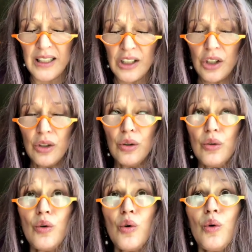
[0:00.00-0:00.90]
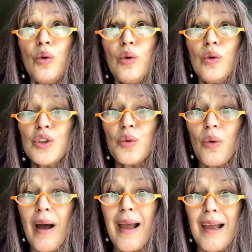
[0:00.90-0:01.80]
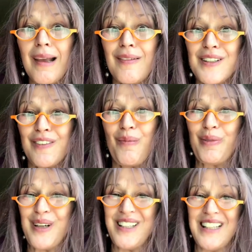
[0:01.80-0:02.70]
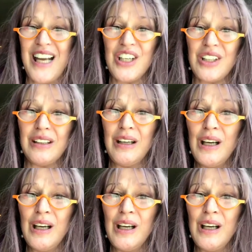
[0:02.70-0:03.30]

huge waves of appreciation